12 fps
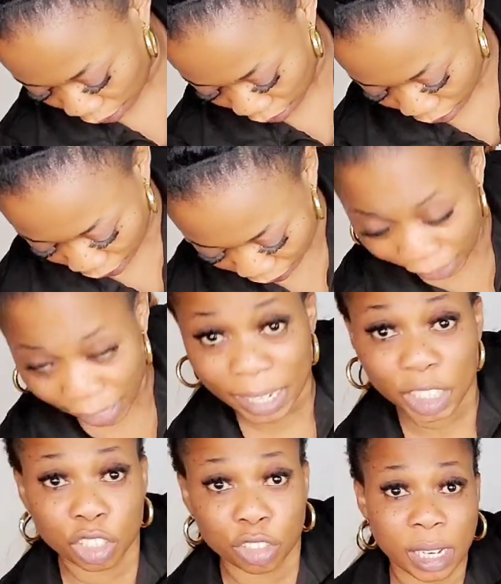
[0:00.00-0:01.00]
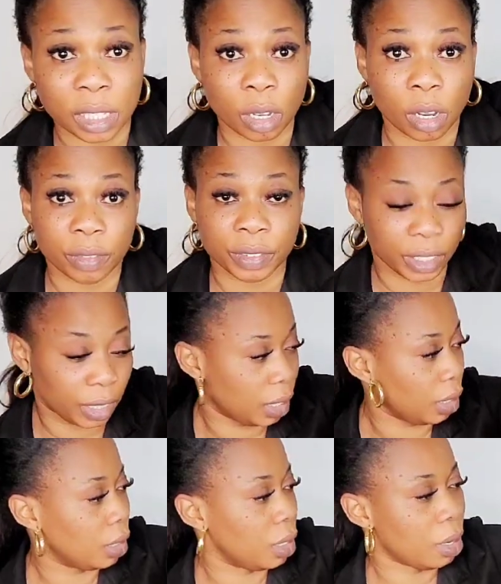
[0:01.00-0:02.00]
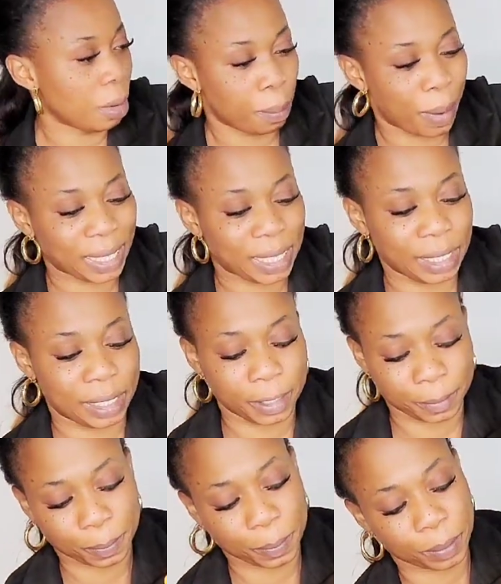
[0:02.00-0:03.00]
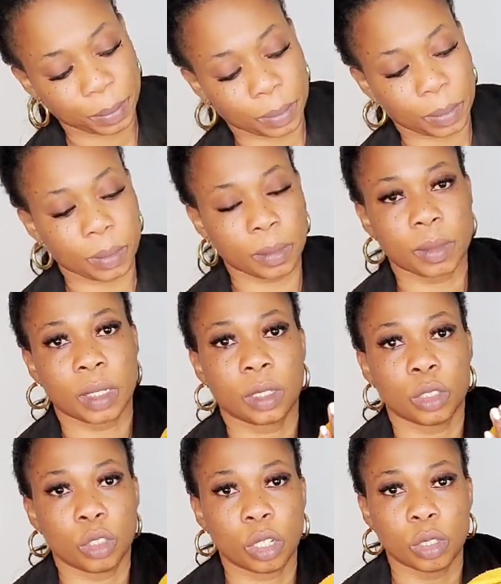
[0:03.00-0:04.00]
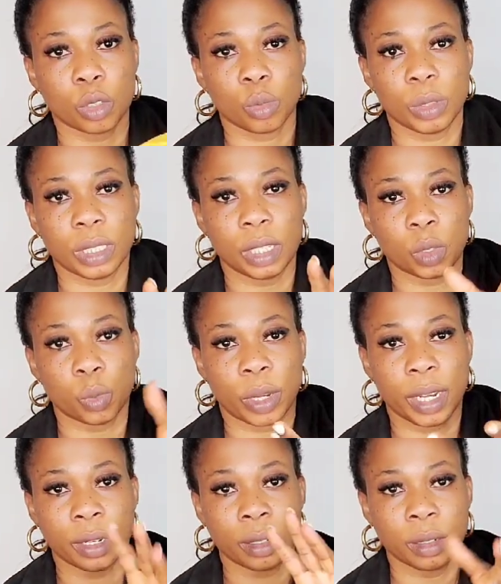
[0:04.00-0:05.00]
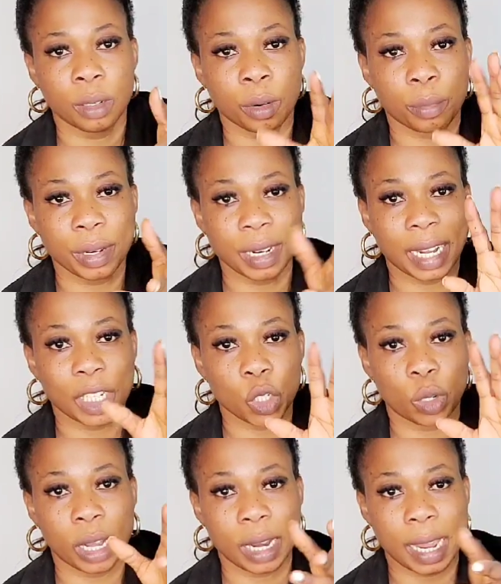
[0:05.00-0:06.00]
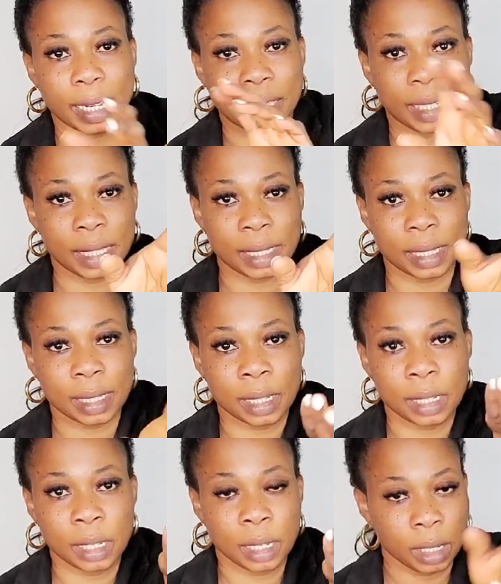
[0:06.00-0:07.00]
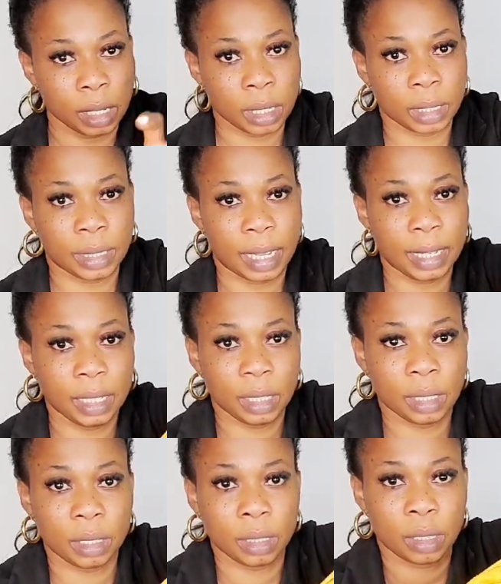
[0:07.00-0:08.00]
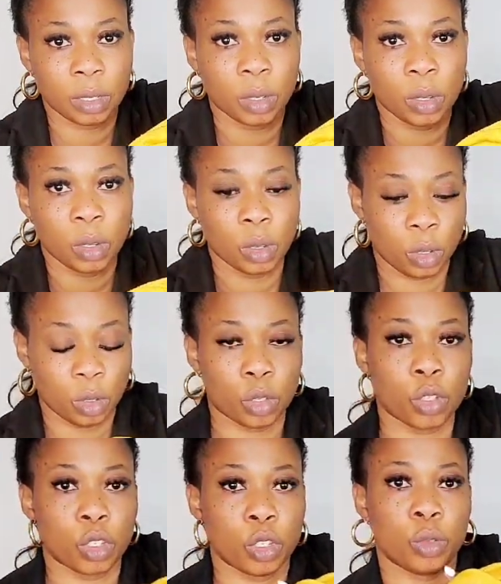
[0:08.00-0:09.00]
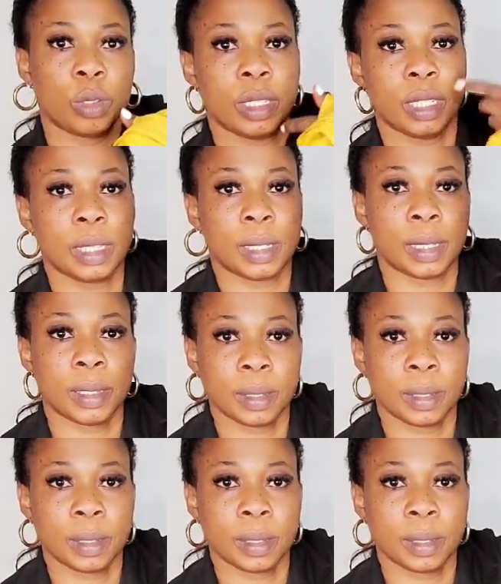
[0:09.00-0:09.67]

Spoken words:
at the entrance of the party. Just do it this way. Bring out your hand like this. Then squeeze it.